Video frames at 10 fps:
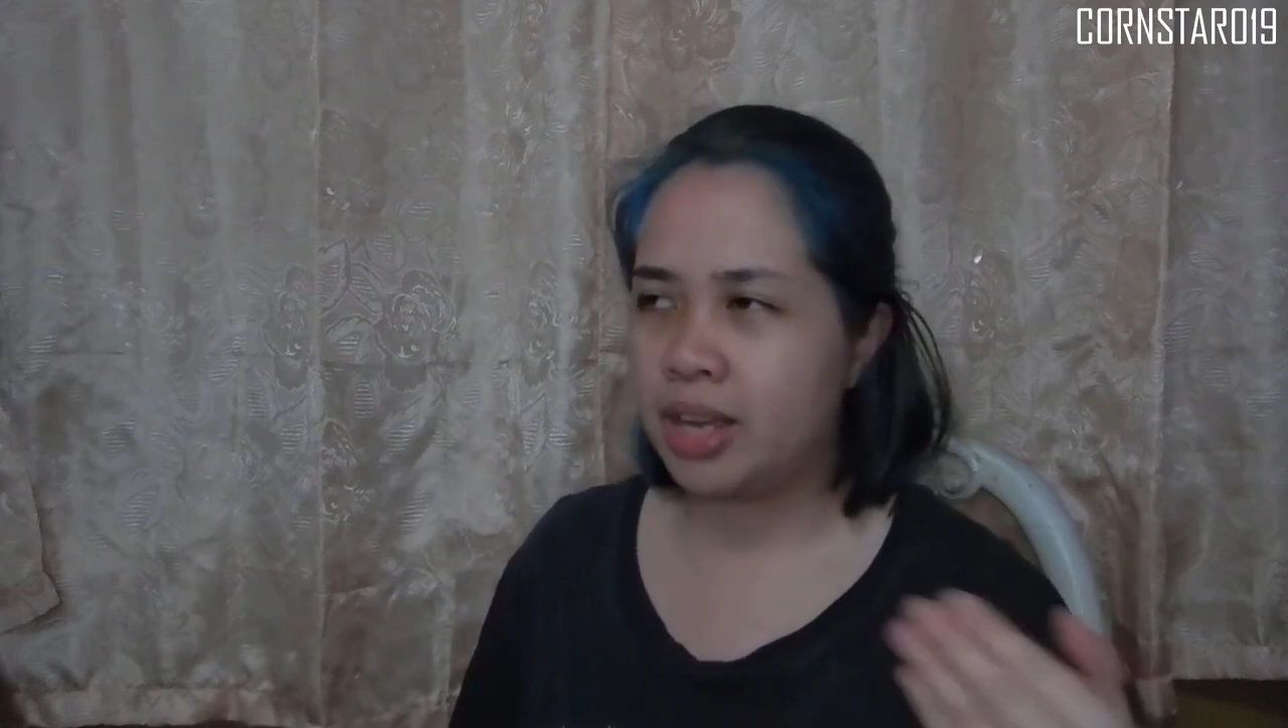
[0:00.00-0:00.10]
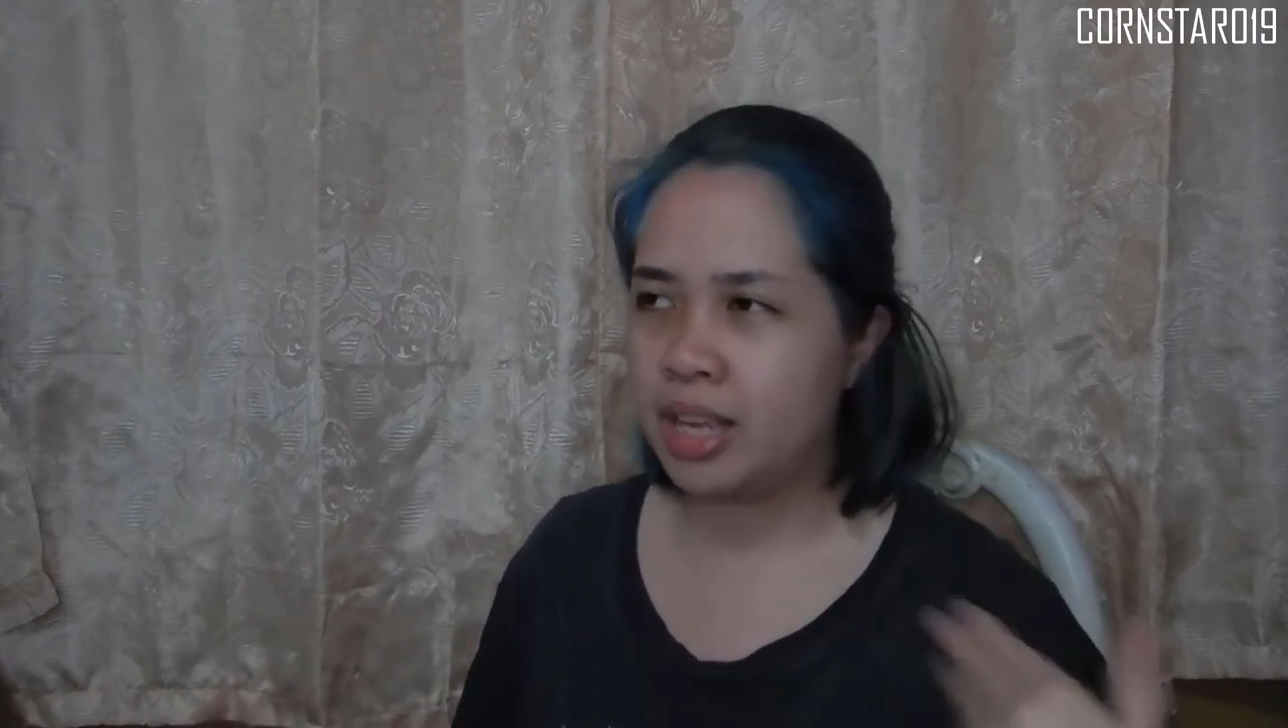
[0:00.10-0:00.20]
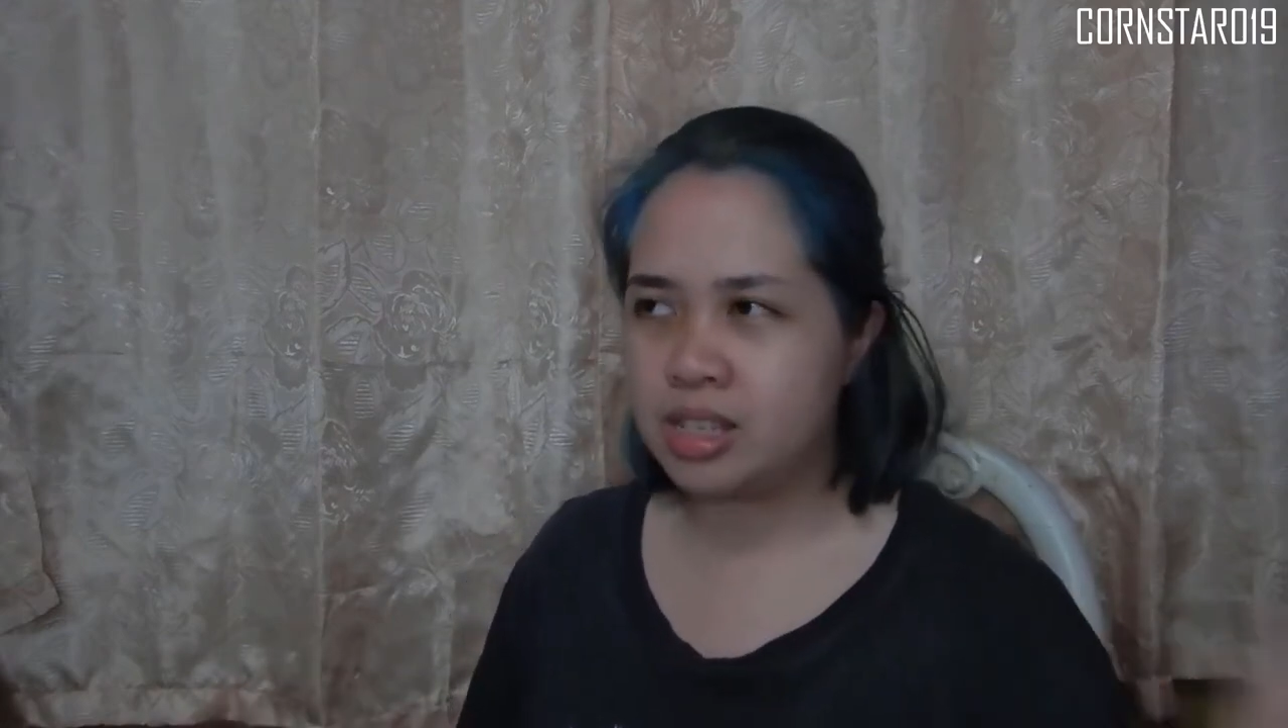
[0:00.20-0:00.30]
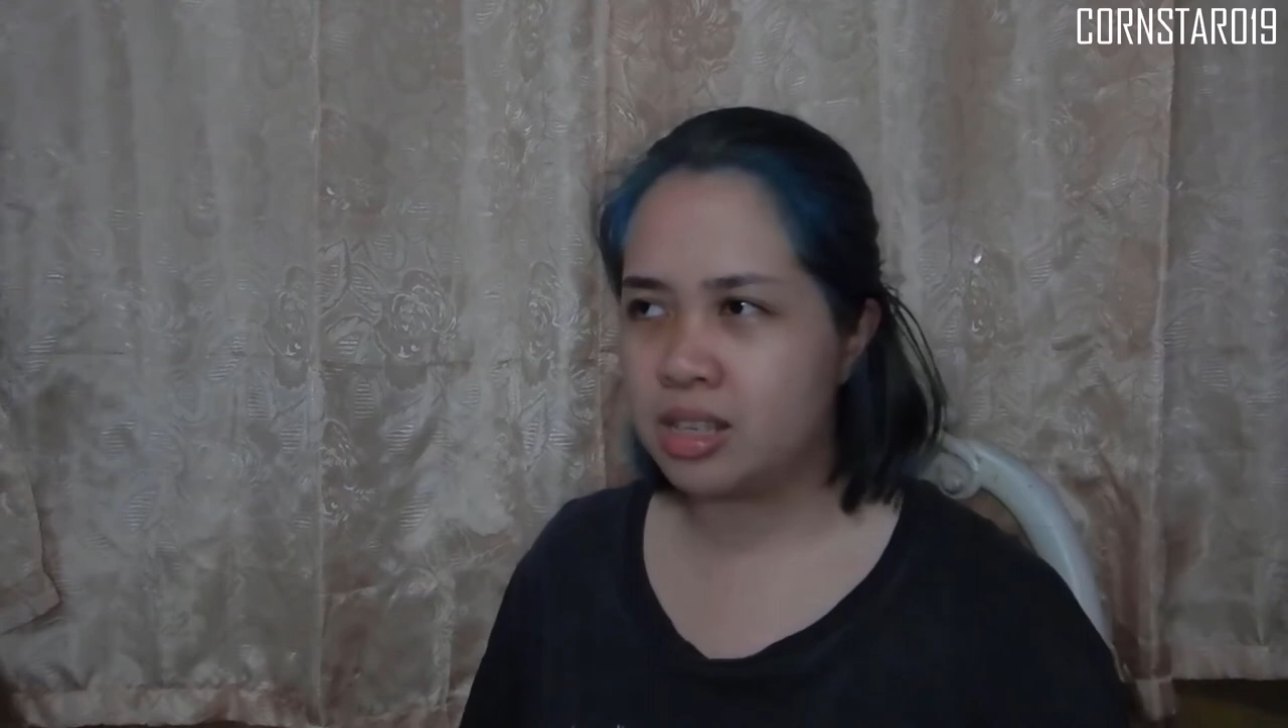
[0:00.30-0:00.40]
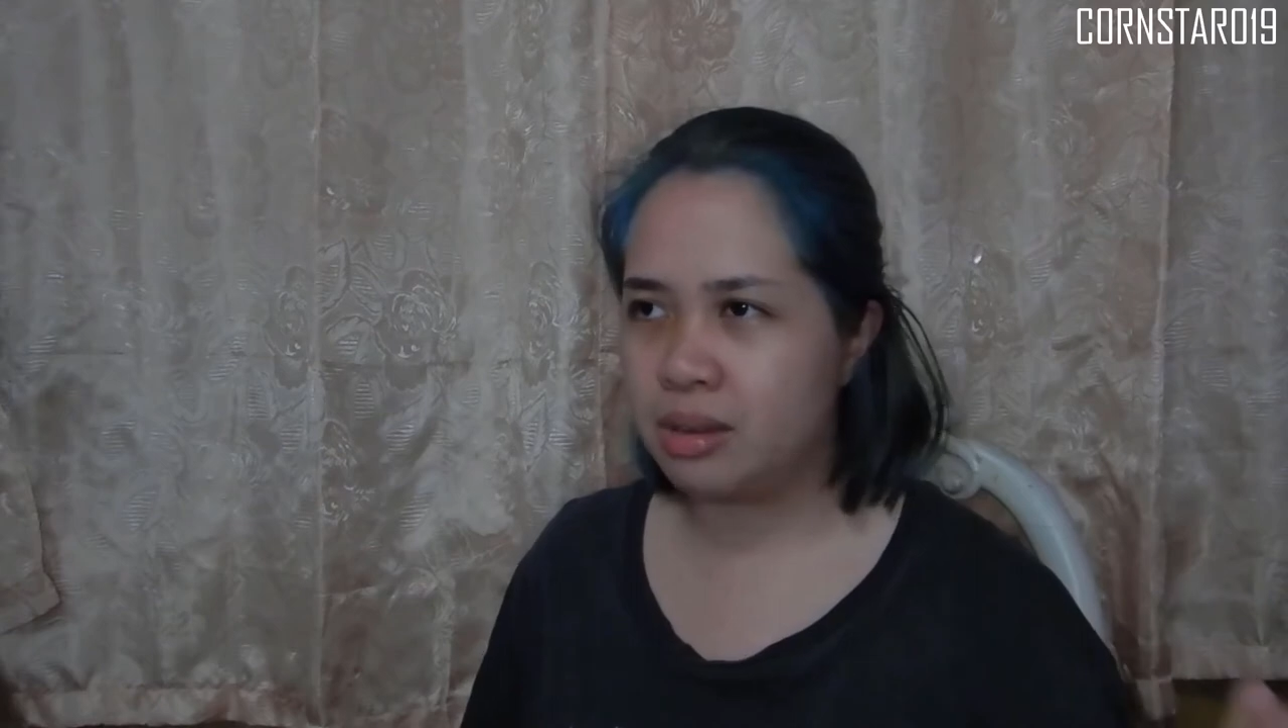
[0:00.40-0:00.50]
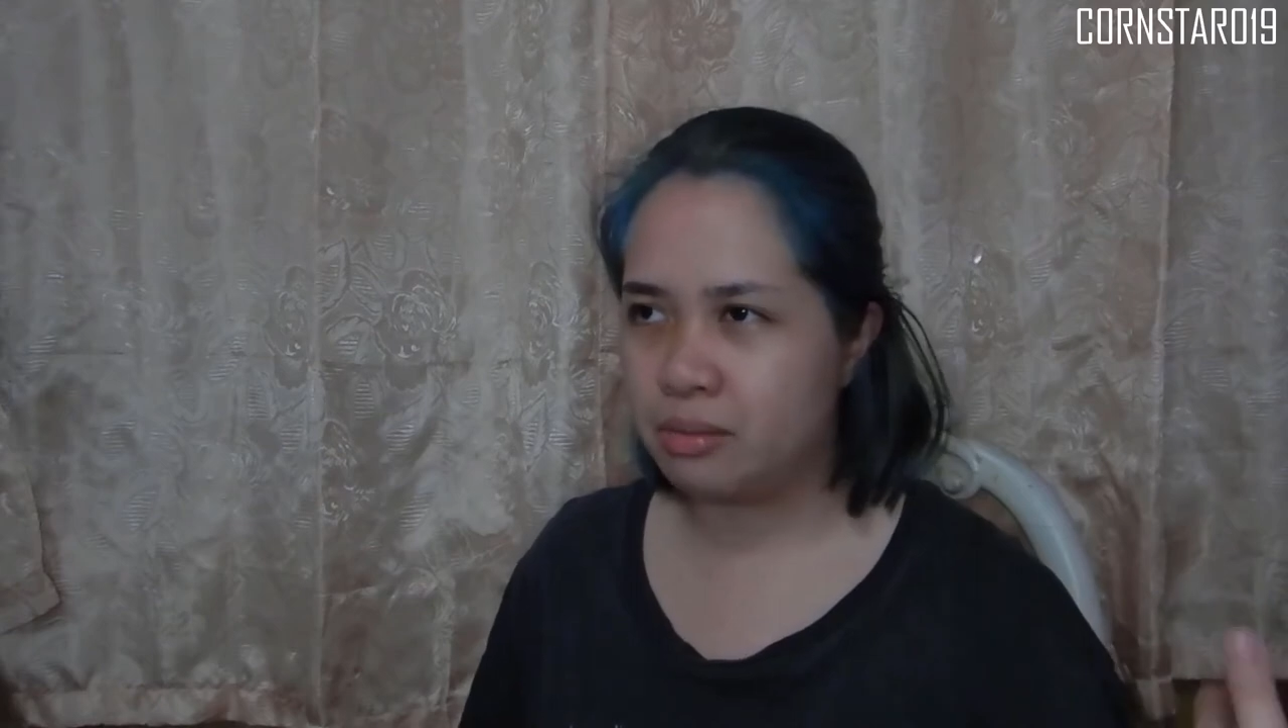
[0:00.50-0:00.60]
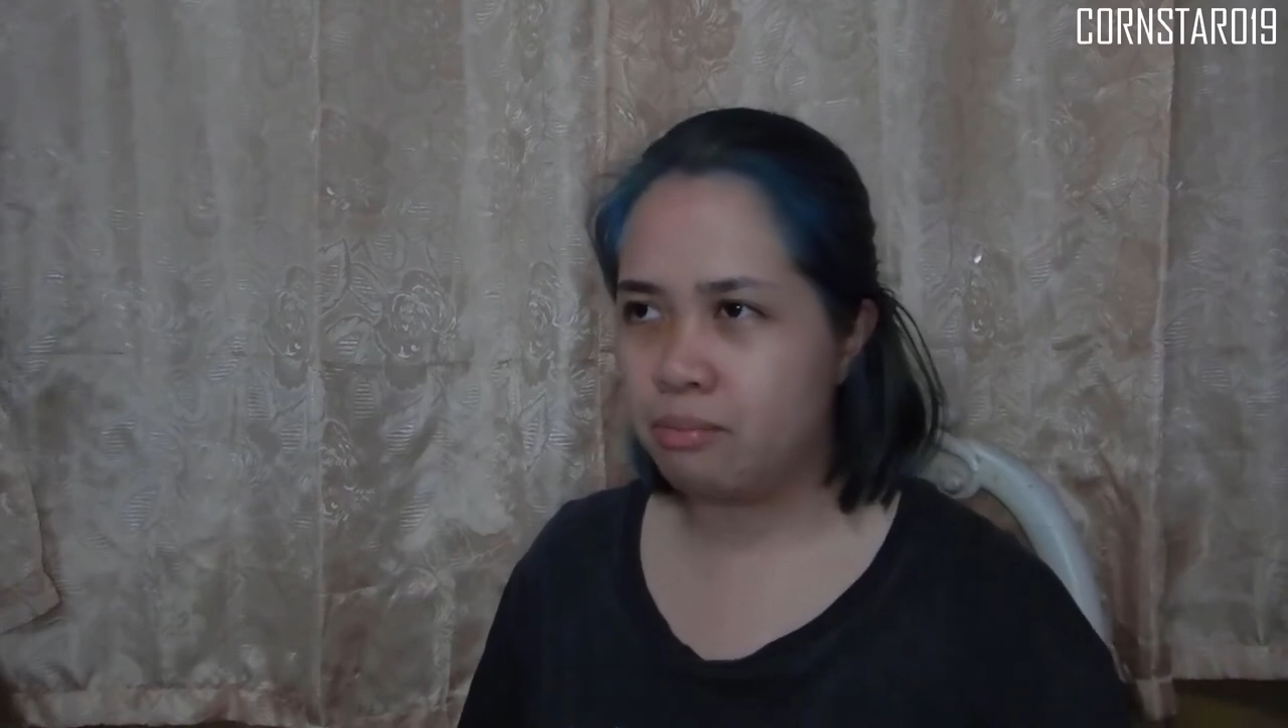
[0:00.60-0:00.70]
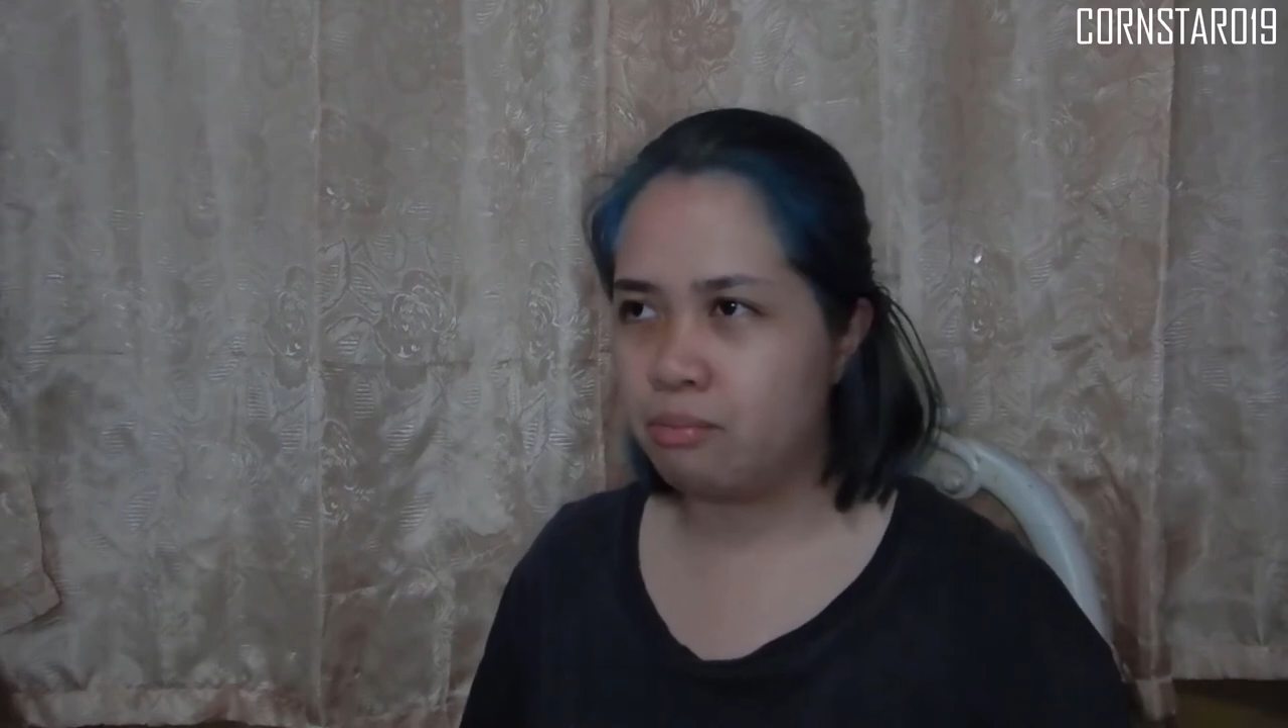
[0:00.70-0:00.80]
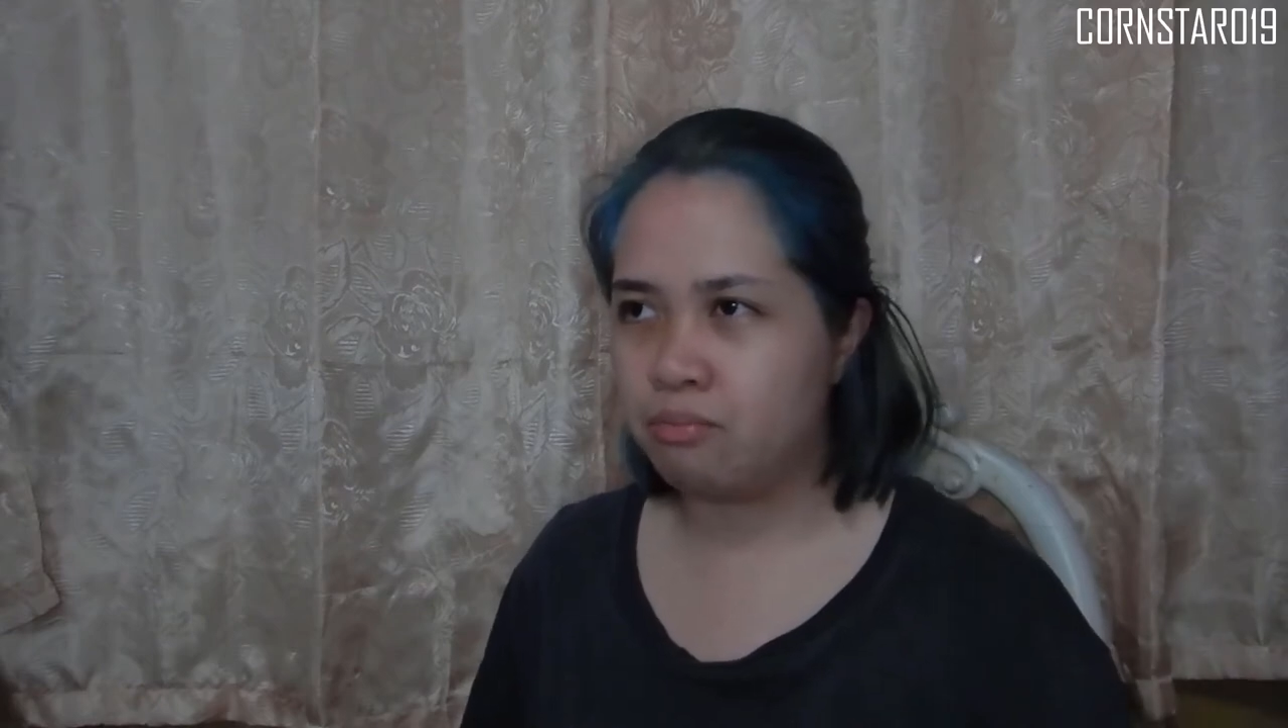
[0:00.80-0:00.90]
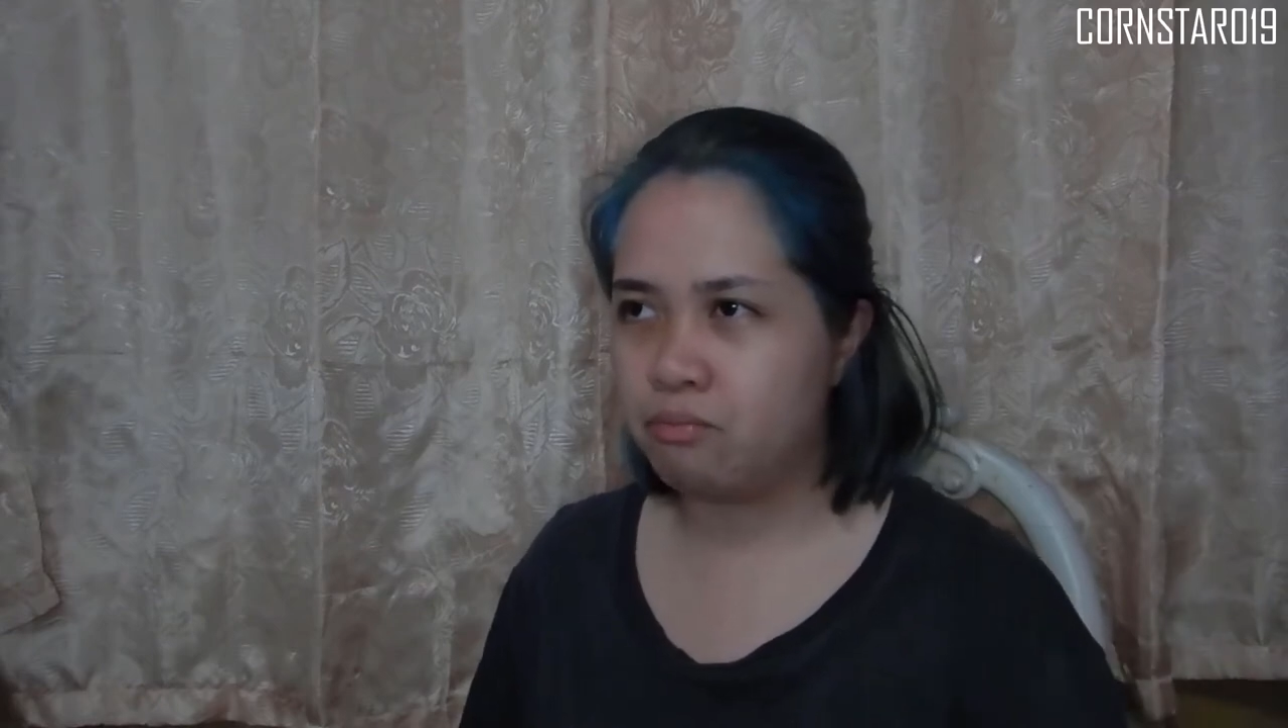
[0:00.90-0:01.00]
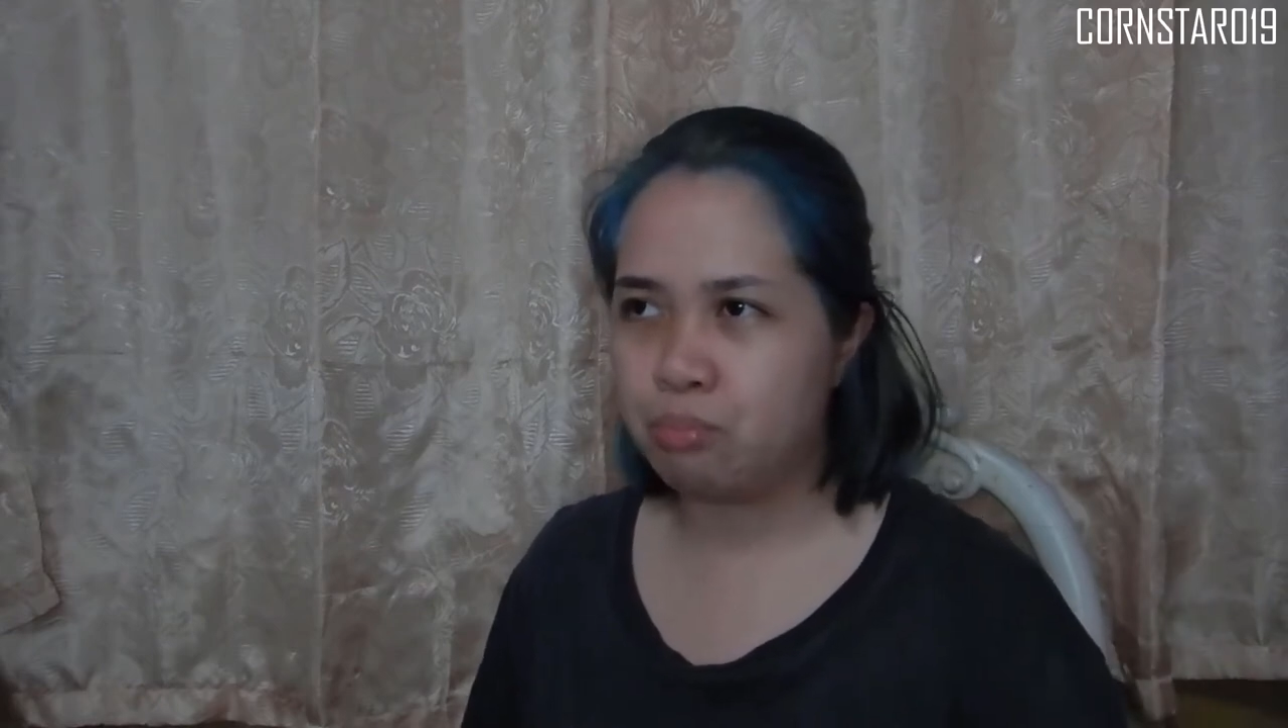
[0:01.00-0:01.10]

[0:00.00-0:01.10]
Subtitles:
and some